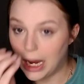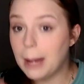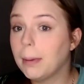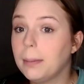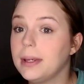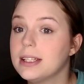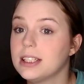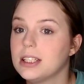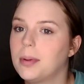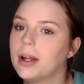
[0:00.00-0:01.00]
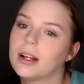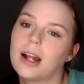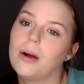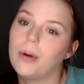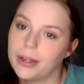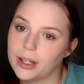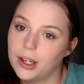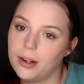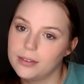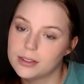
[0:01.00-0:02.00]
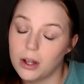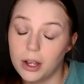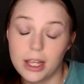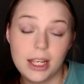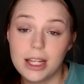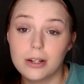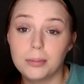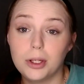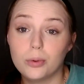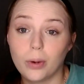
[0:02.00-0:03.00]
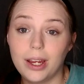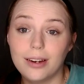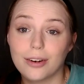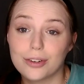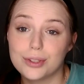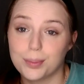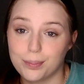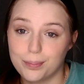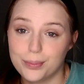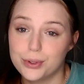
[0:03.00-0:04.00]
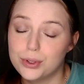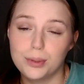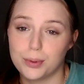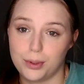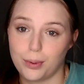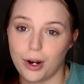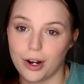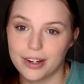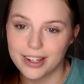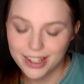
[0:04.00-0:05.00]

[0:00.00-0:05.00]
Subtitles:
It might be easy depending on how well it goes. Either be great or super duper hard.